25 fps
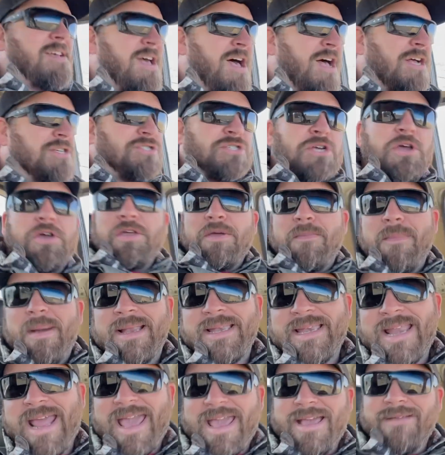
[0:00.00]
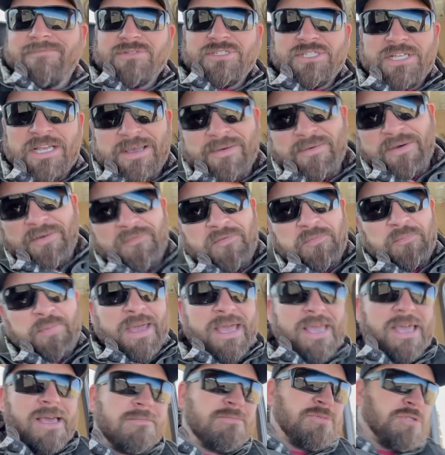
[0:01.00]
I'll show you my damn gem of a
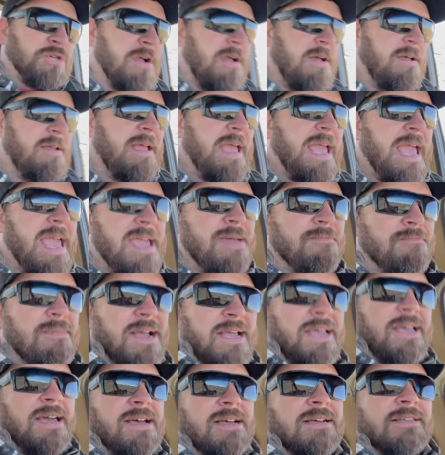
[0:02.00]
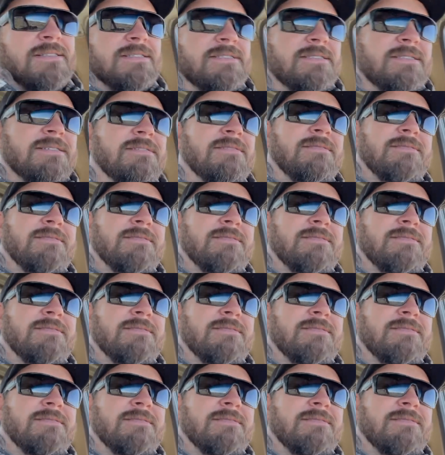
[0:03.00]
pickup truck and my guns.